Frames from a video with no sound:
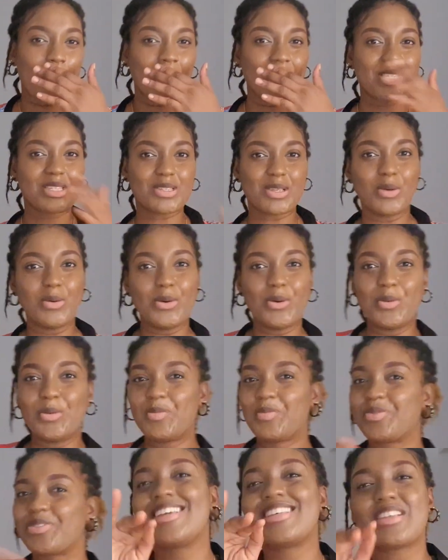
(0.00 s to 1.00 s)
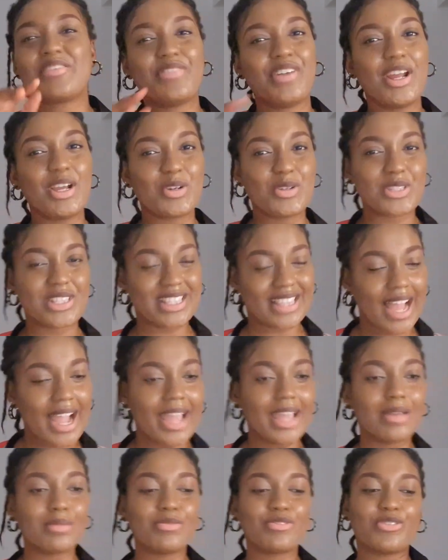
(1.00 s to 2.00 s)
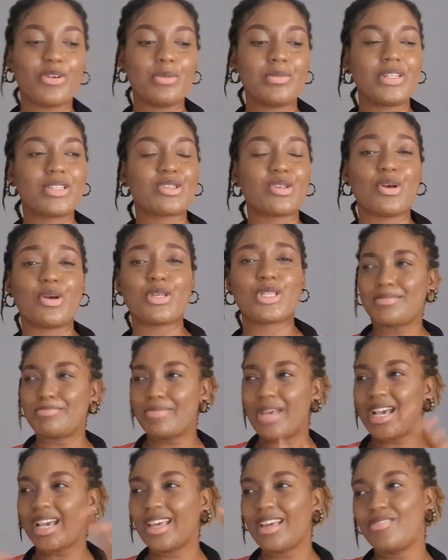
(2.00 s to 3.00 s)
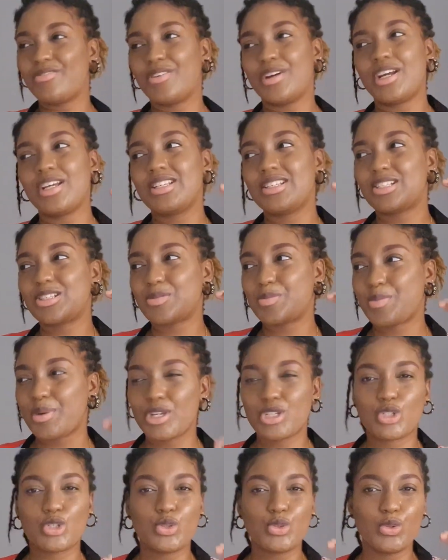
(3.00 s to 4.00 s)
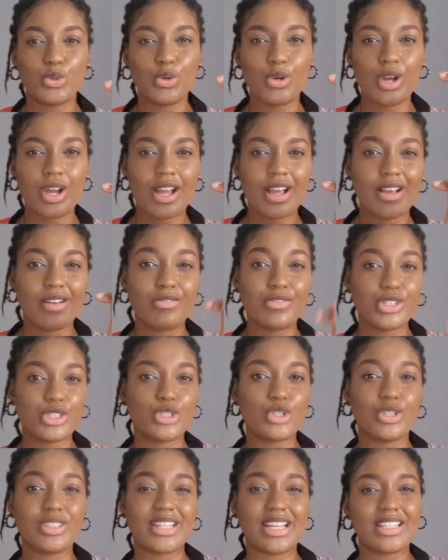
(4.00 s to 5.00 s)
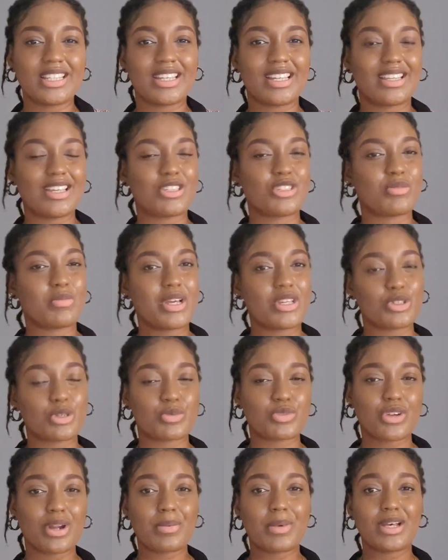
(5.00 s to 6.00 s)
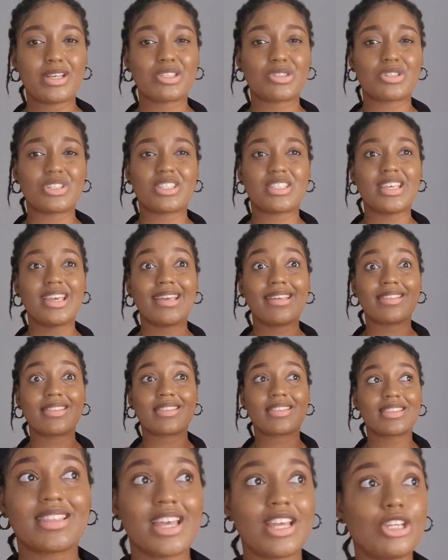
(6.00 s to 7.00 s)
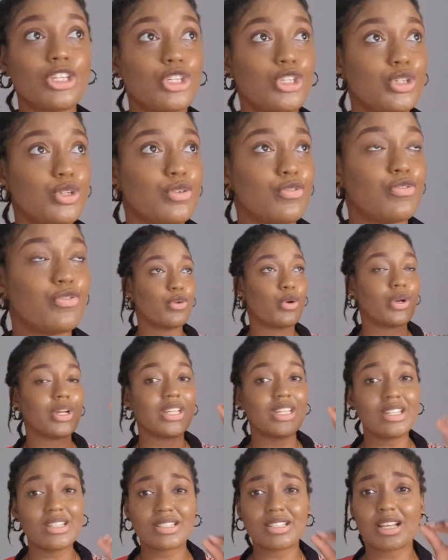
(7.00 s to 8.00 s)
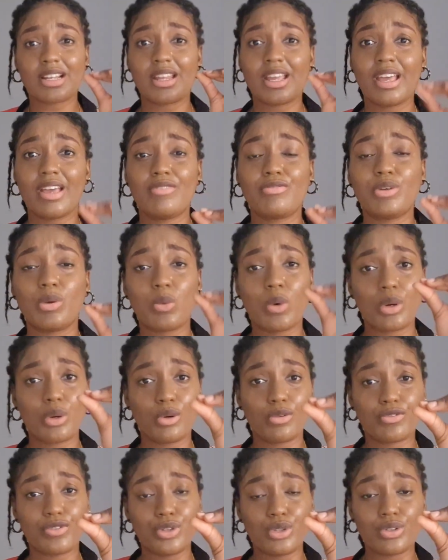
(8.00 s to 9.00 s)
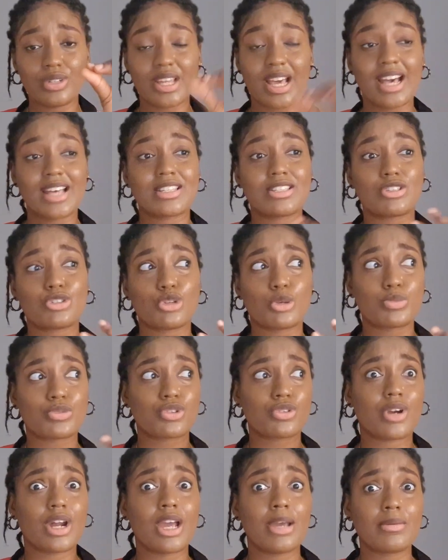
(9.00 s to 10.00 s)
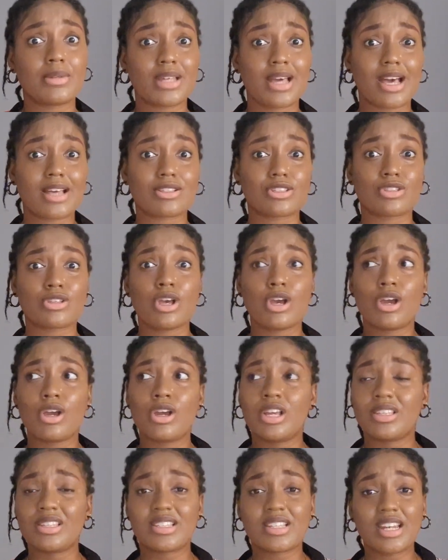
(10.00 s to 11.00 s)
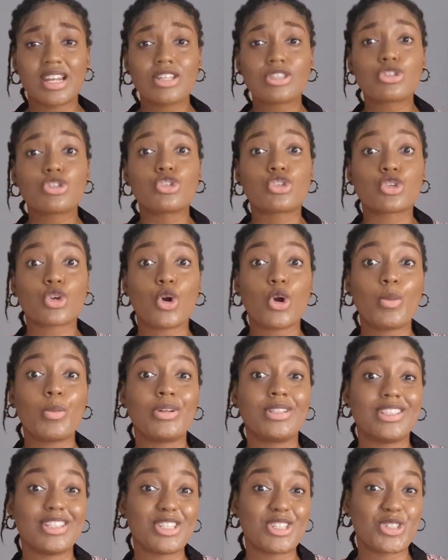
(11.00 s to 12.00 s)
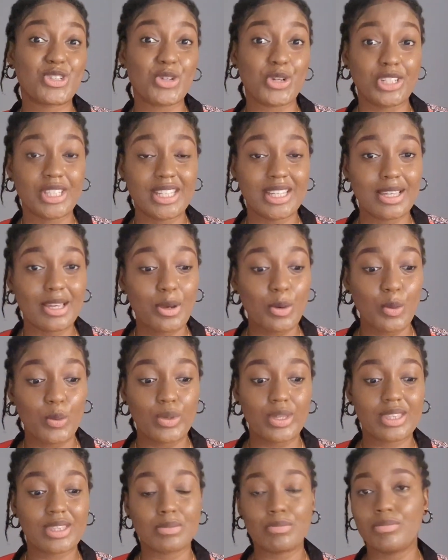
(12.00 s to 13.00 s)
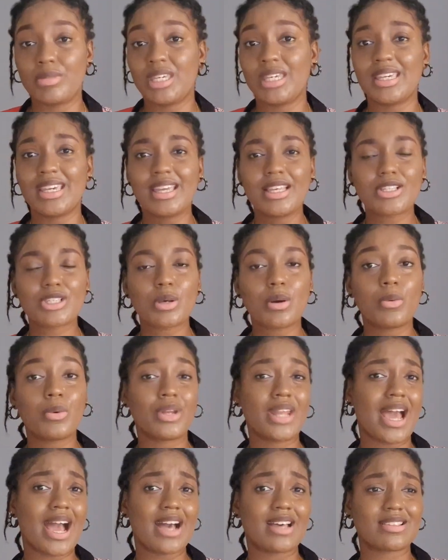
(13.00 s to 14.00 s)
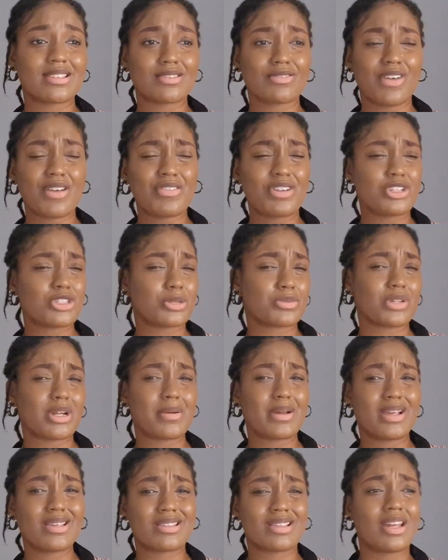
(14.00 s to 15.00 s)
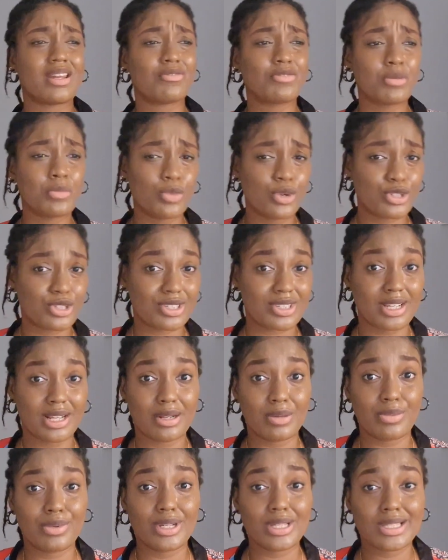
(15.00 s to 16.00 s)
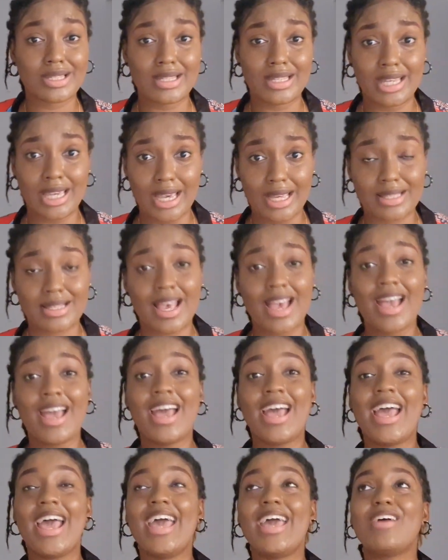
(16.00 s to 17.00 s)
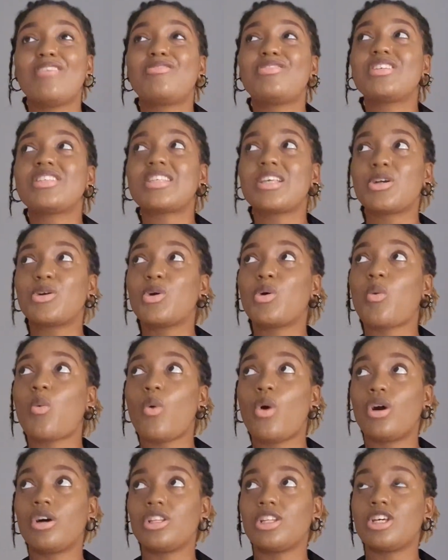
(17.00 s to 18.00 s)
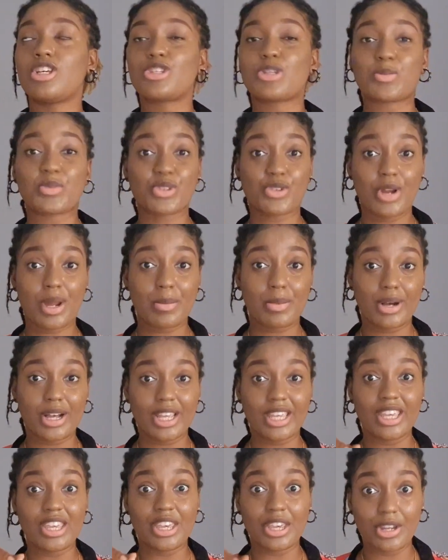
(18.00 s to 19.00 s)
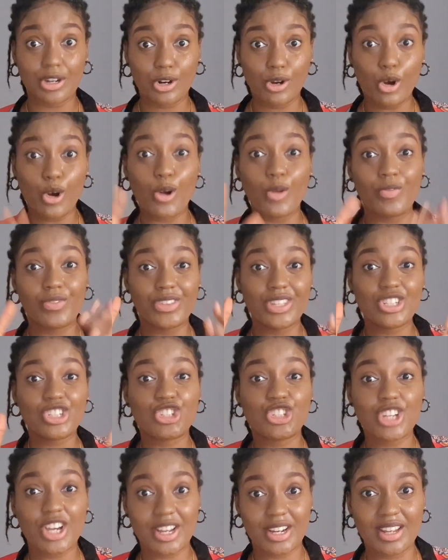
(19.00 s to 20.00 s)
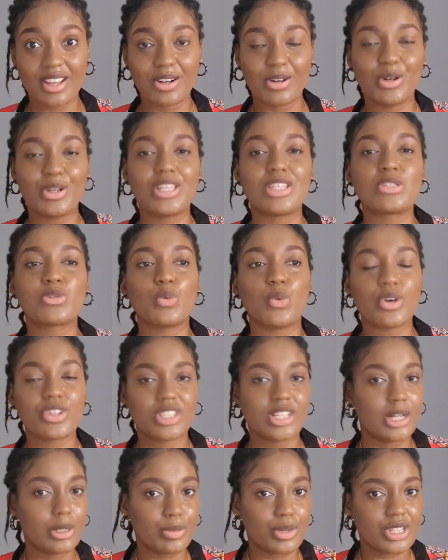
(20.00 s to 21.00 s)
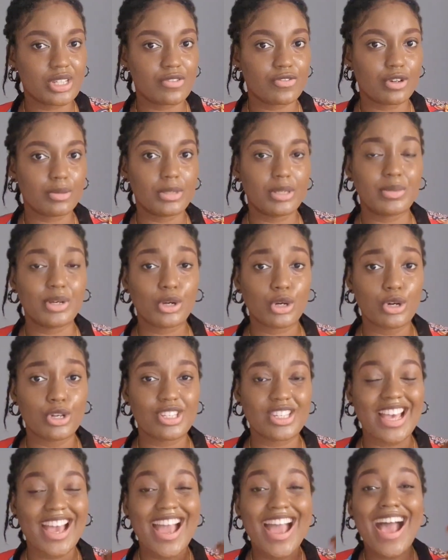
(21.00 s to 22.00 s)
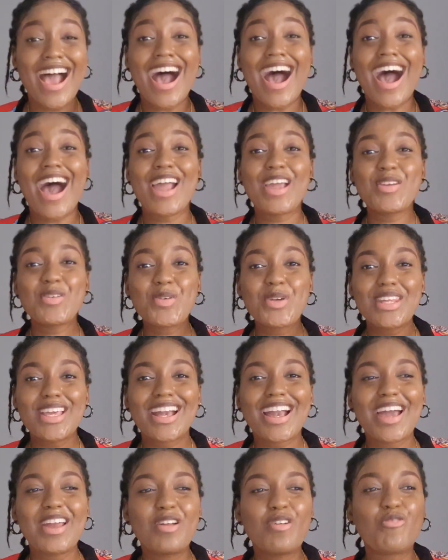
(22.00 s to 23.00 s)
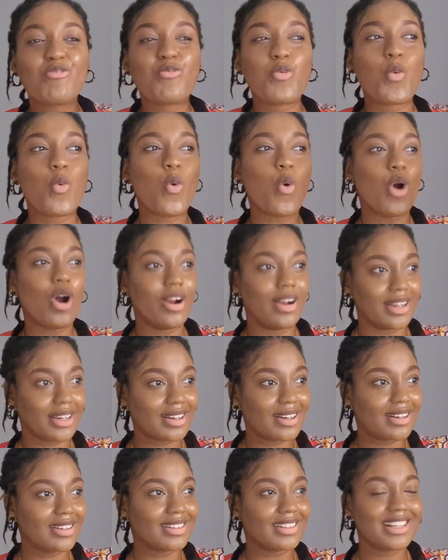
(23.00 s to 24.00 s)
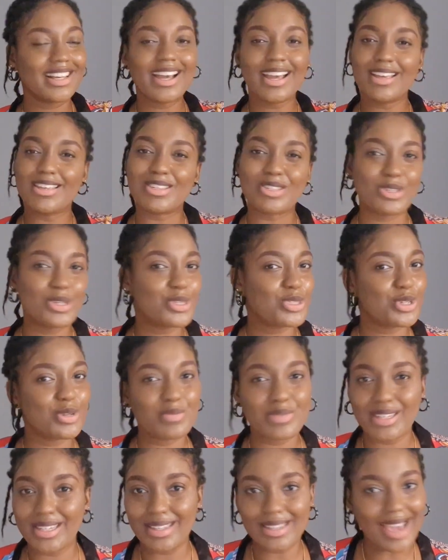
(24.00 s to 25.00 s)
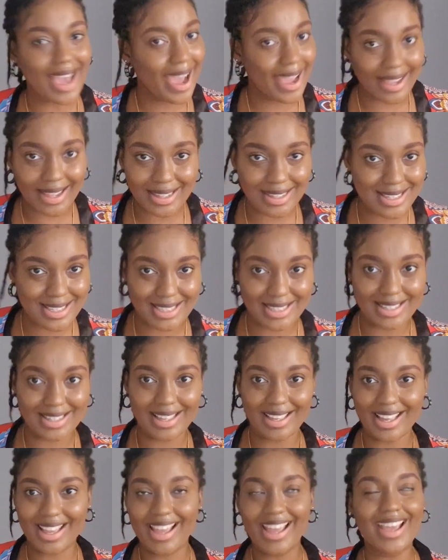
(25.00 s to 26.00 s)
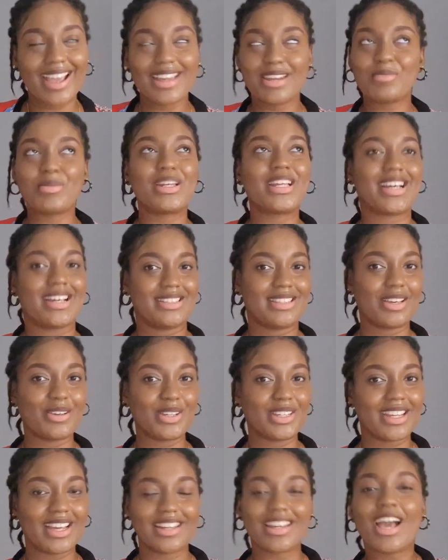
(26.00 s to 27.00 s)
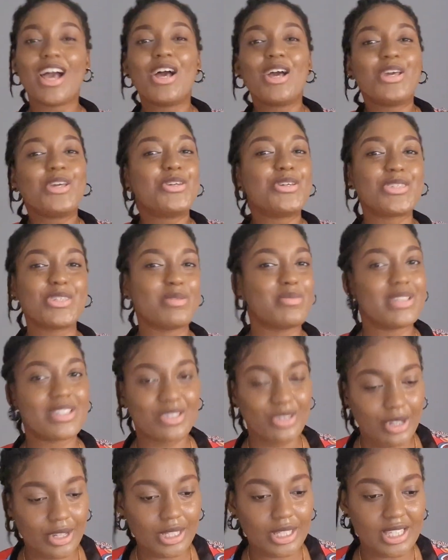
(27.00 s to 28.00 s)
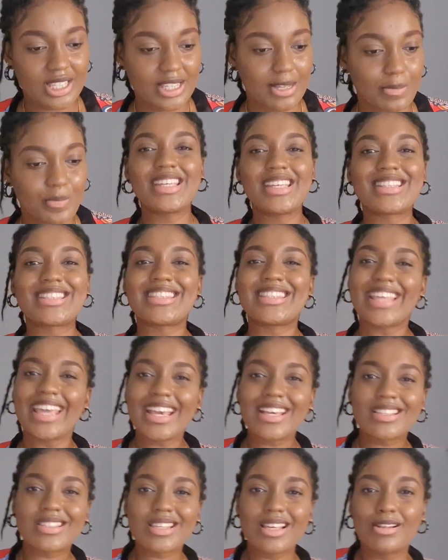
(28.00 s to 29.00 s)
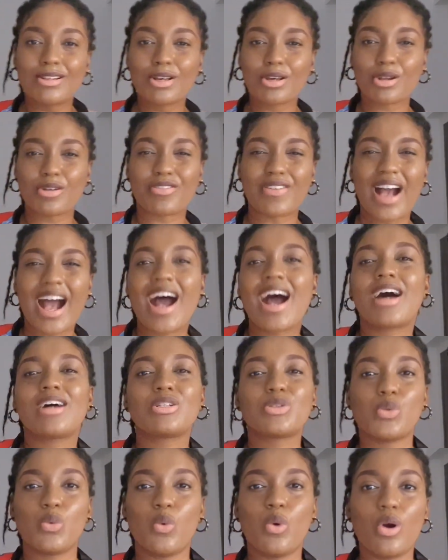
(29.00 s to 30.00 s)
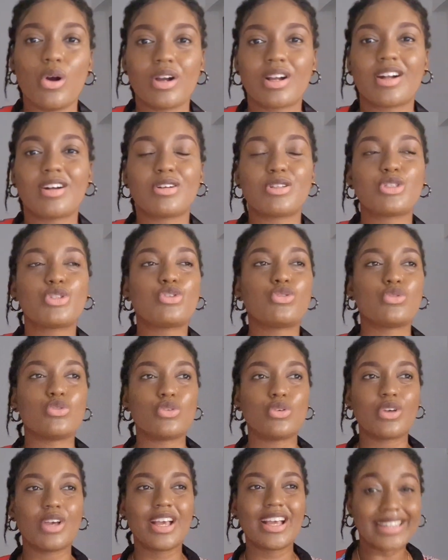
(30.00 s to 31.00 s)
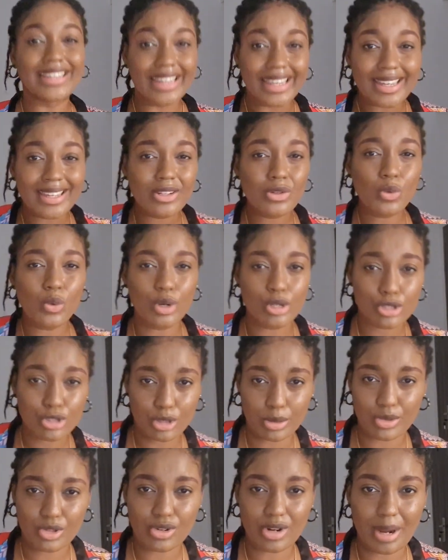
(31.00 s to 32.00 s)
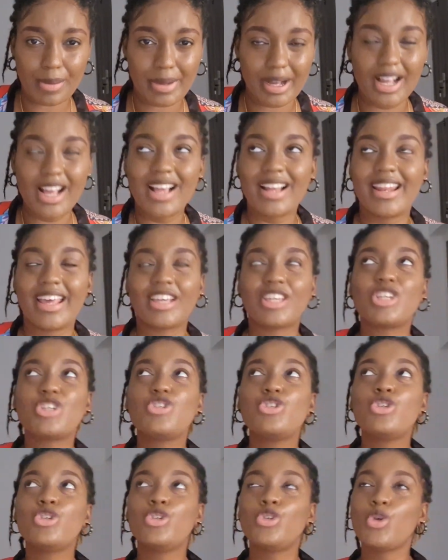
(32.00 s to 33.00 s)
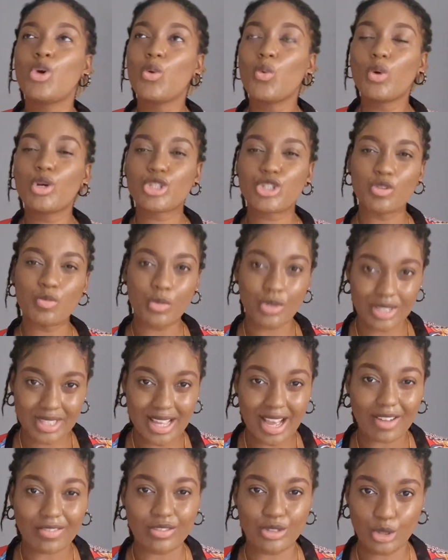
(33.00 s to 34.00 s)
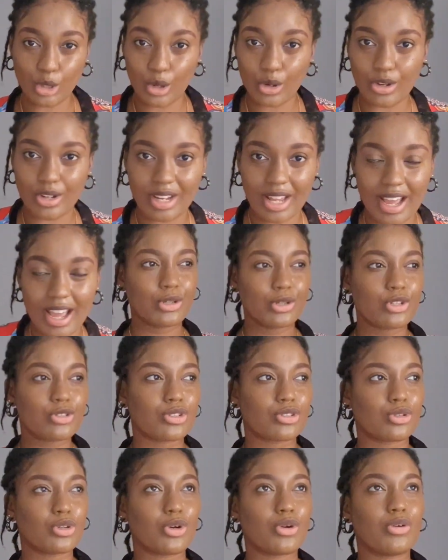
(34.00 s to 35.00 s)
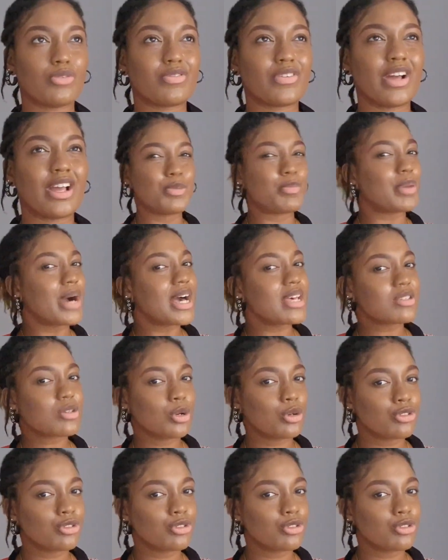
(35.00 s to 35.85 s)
so it's a very good time for me to make a very special video dedicated to my subscribers to say thank you for each and every one of you that has subscribed, that has decided to come on this journey with me. Someone asked, 500 subscribers, is that even more to celebrate? Yes, every single one subscriber here on this channel is worth celebrating for me because I know the kind of work. Guys, YouTube ain't easy. Anybody can tell you that YouTube is not easy. It takes a lot of hard work to gain one subscriber. Like, you know what you must have done, but not to talk of you pass